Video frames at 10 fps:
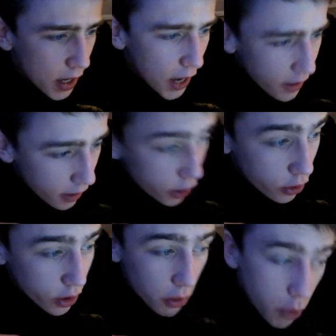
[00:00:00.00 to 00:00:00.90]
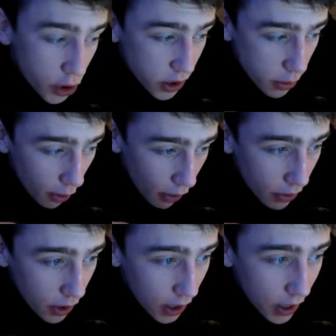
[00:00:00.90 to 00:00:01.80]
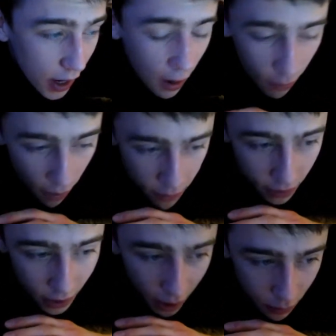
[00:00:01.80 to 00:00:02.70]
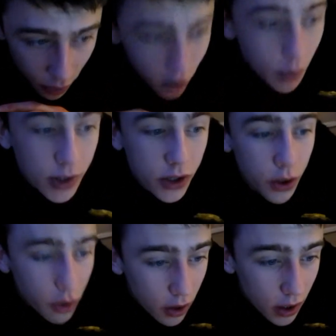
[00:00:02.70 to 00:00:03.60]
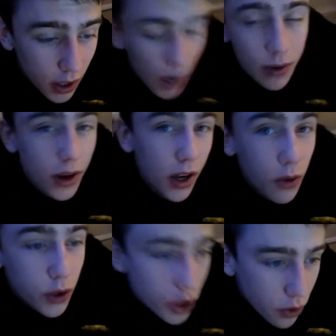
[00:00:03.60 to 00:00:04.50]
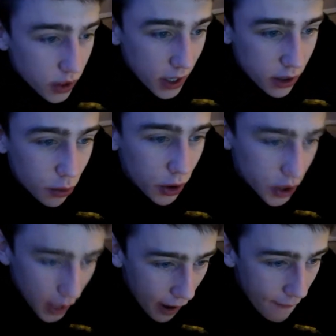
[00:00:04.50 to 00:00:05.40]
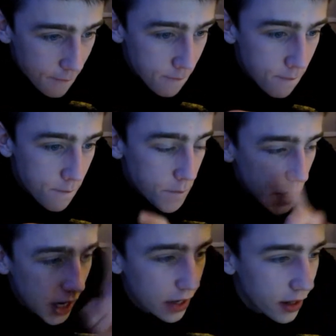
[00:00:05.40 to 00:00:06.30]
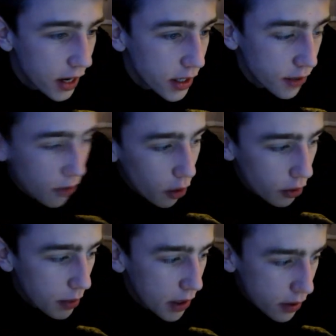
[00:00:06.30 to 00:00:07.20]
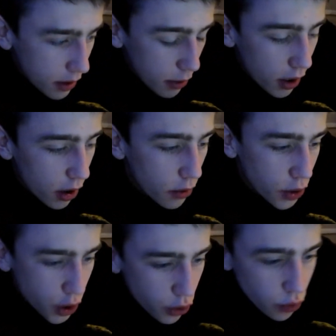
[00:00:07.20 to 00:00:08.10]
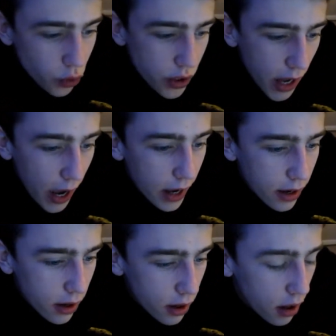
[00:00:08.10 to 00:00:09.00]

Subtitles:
And I could go and watch it tomorrow. However, I'm not going to. I'm going to go on Tuesday to watch it. And henceforth, because I'm going to go on Tuesday,